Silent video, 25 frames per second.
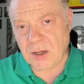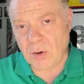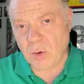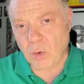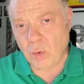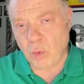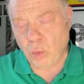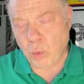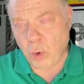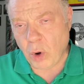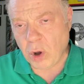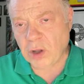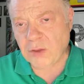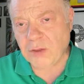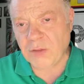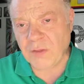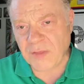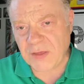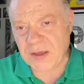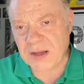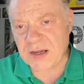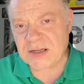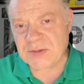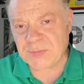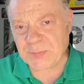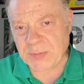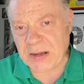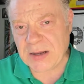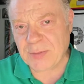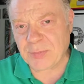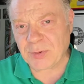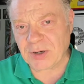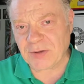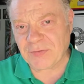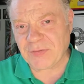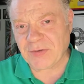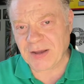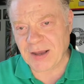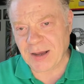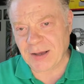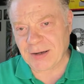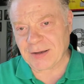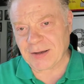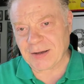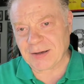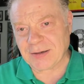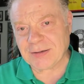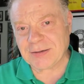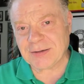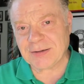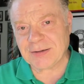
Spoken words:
What these people are forgetting